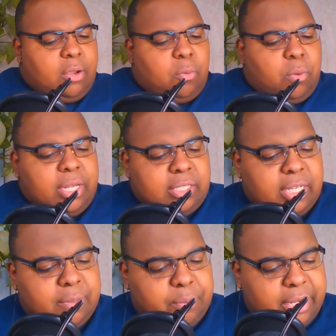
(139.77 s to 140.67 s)
one
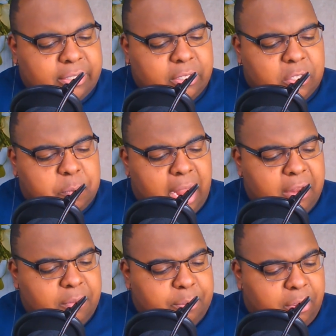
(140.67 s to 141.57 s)
team picks the spot of
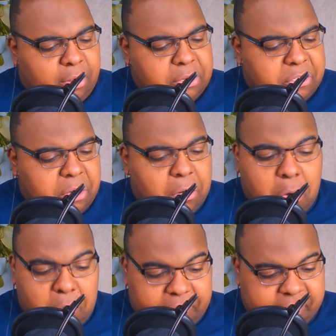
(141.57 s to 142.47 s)
the ball to start
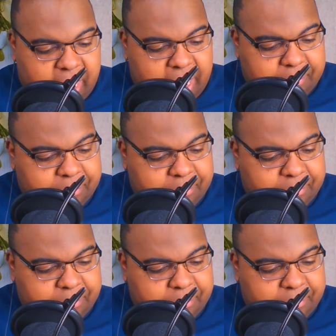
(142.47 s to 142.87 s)
overtime,